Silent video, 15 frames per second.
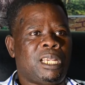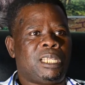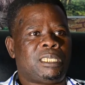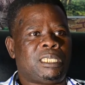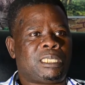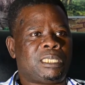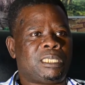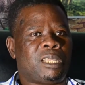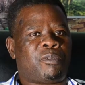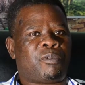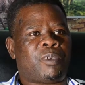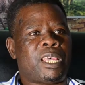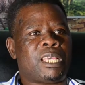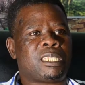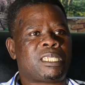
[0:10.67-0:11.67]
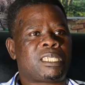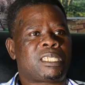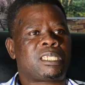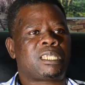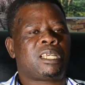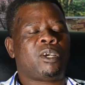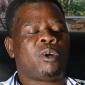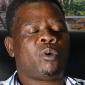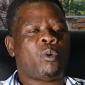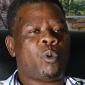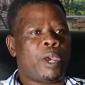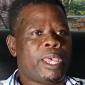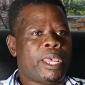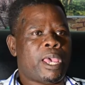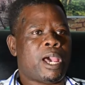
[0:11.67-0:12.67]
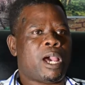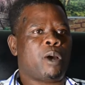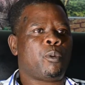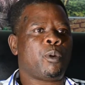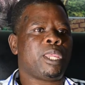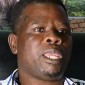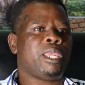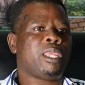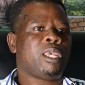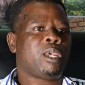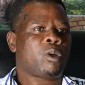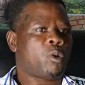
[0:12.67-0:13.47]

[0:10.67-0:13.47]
this is a phase where we